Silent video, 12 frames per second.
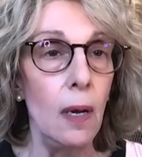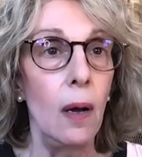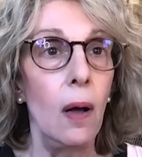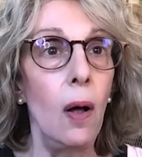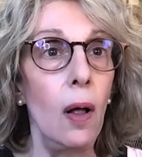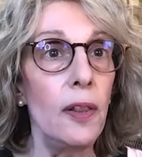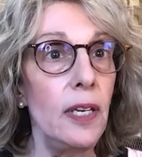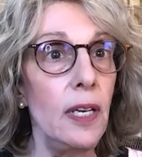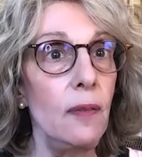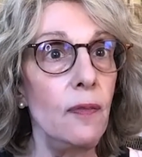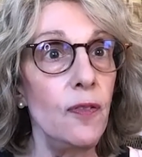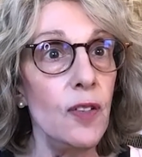All
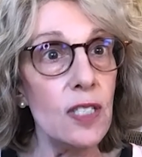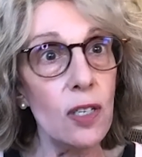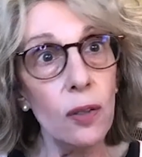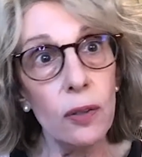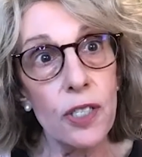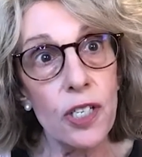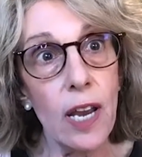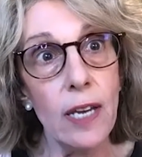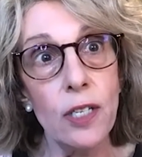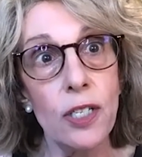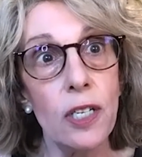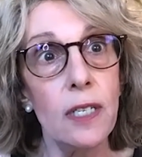the physical
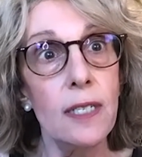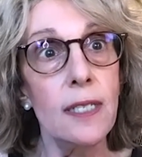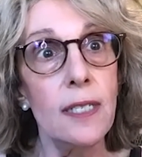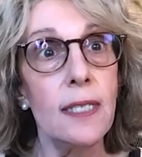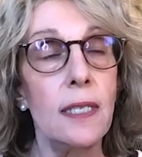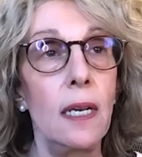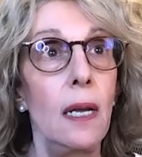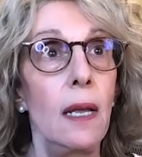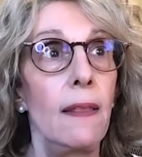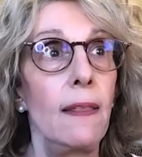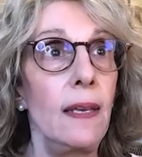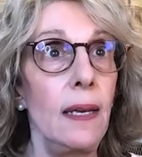changes,
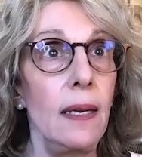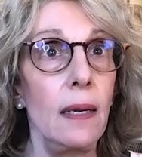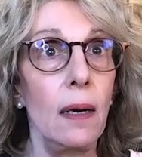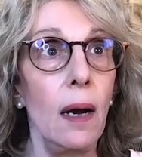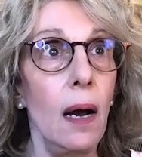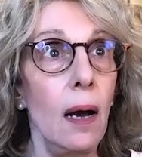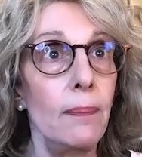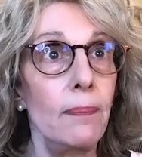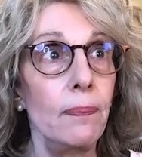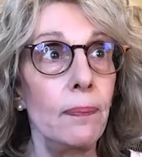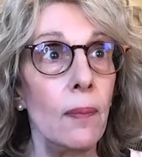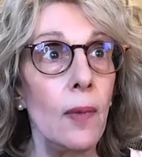the
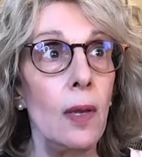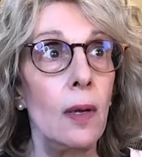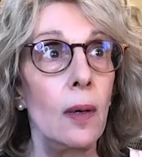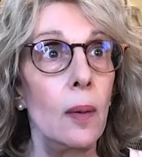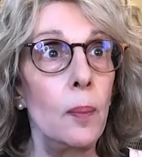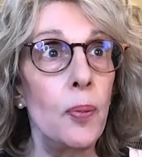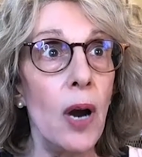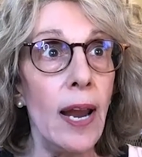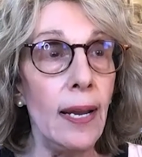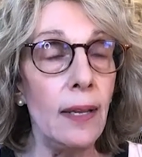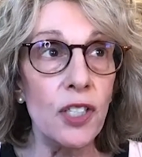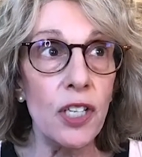
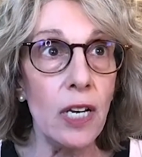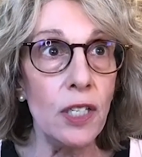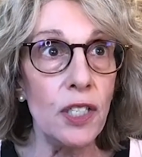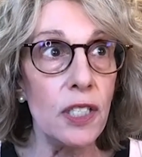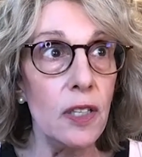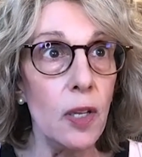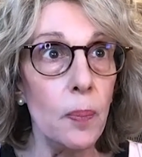brain changes in the